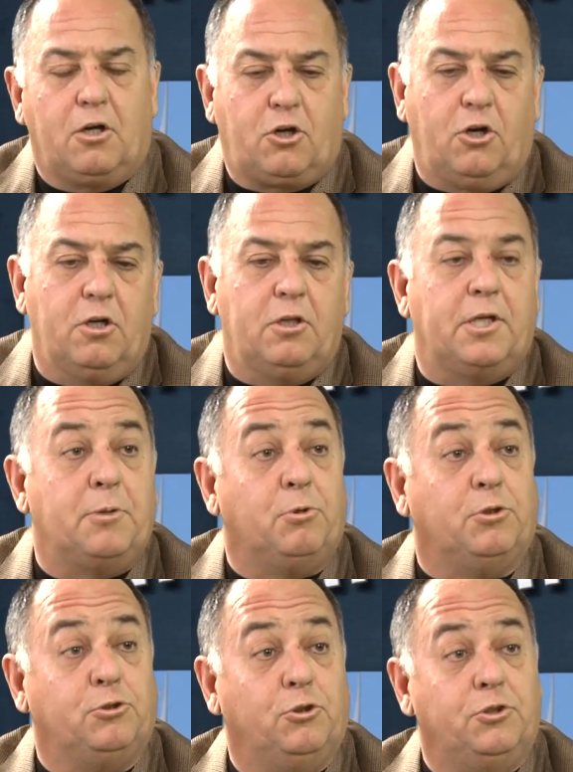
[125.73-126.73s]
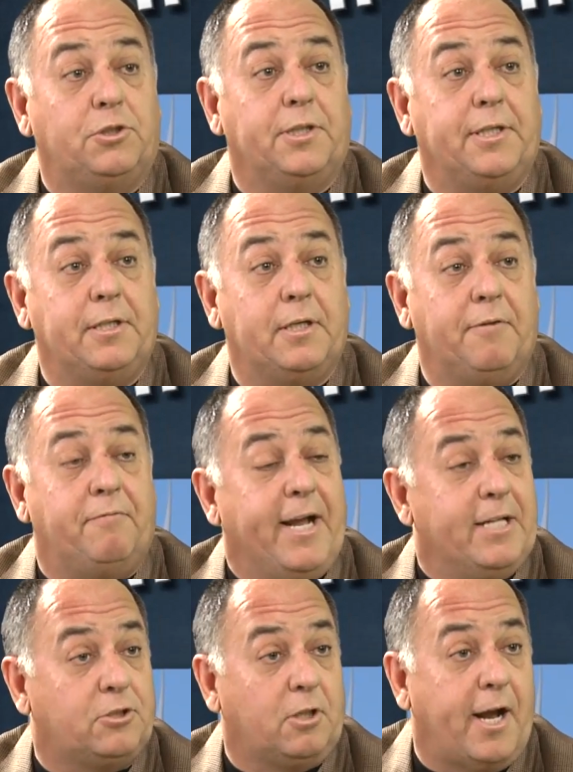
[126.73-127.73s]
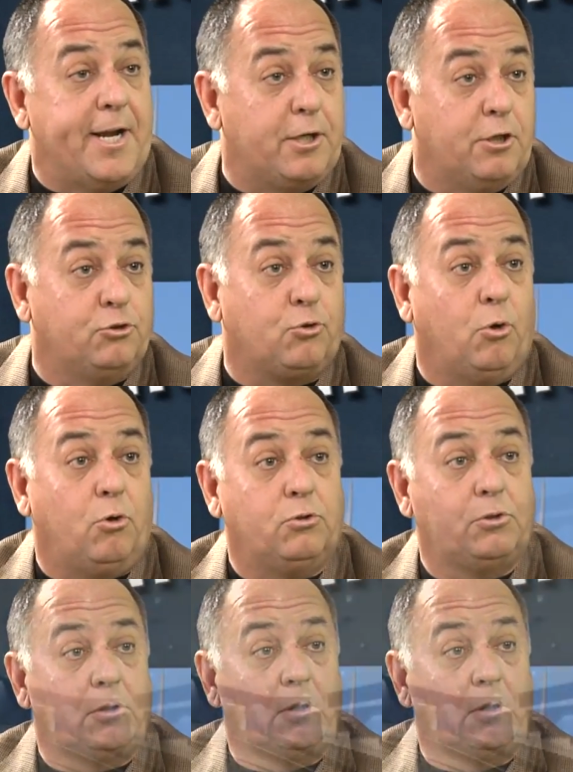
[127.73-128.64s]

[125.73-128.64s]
Currently, we're using advanced lighting controls